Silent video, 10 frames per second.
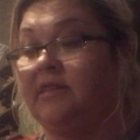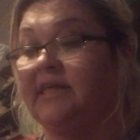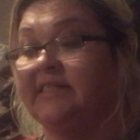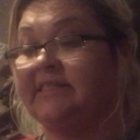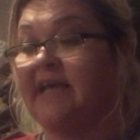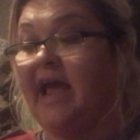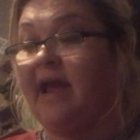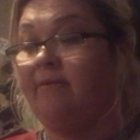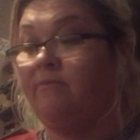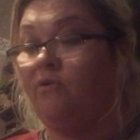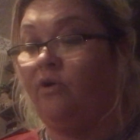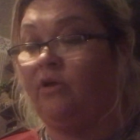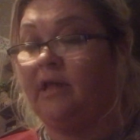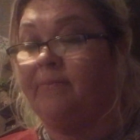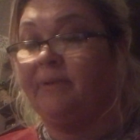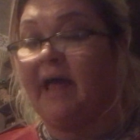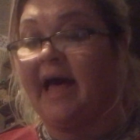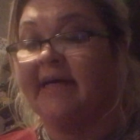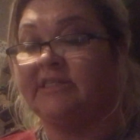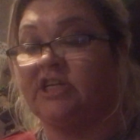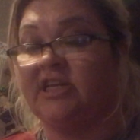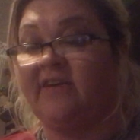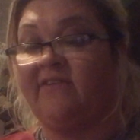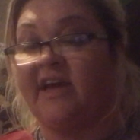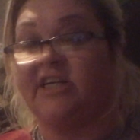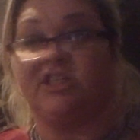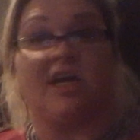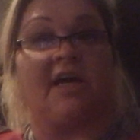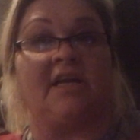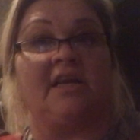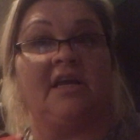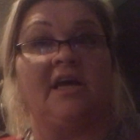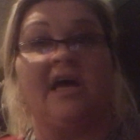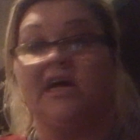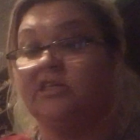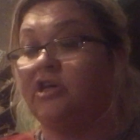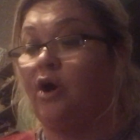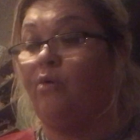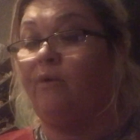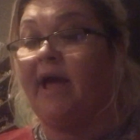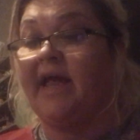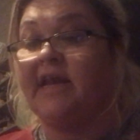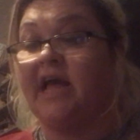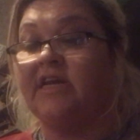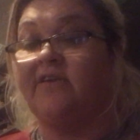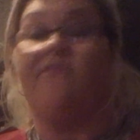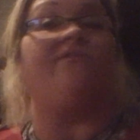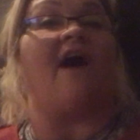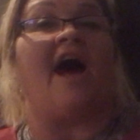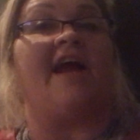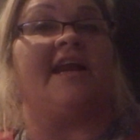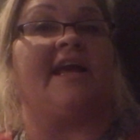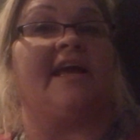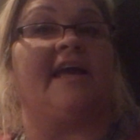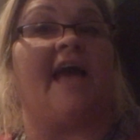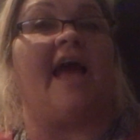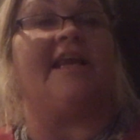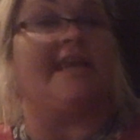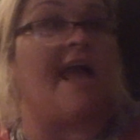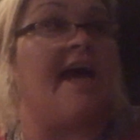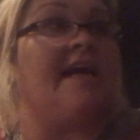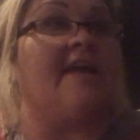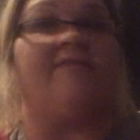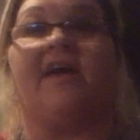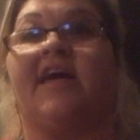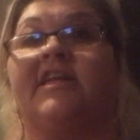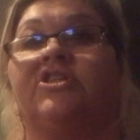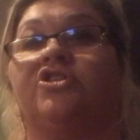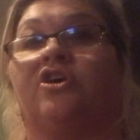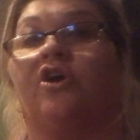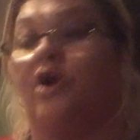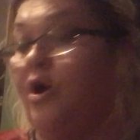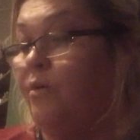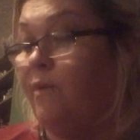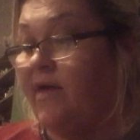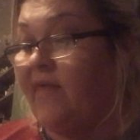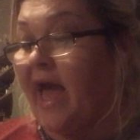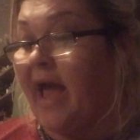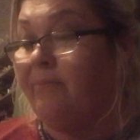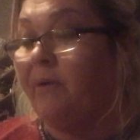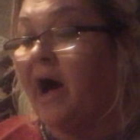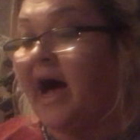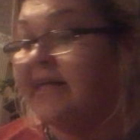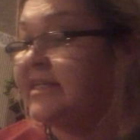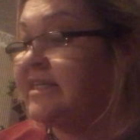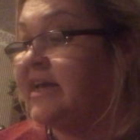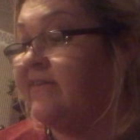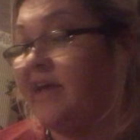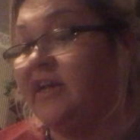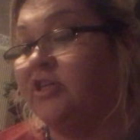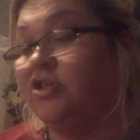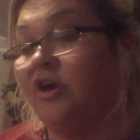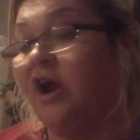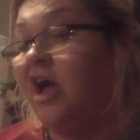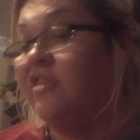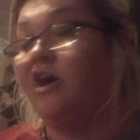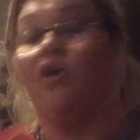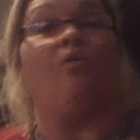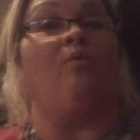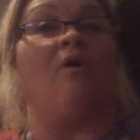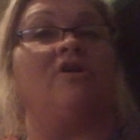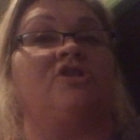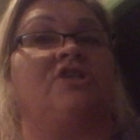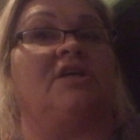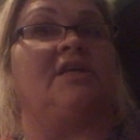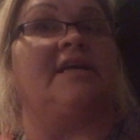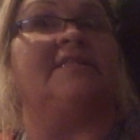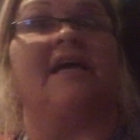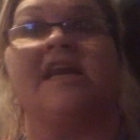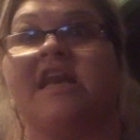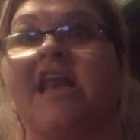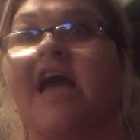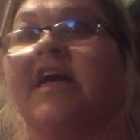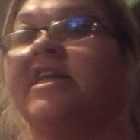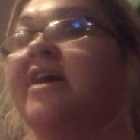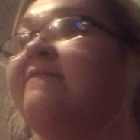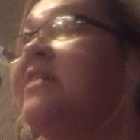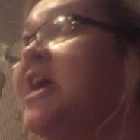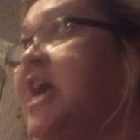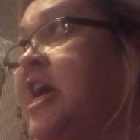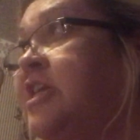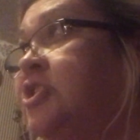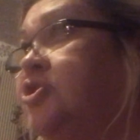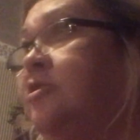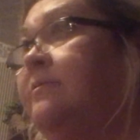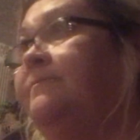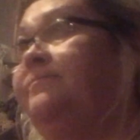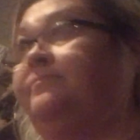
The same rule applies to division. So when dividing a negative integer with a positive integer, the quotient is a negative integer.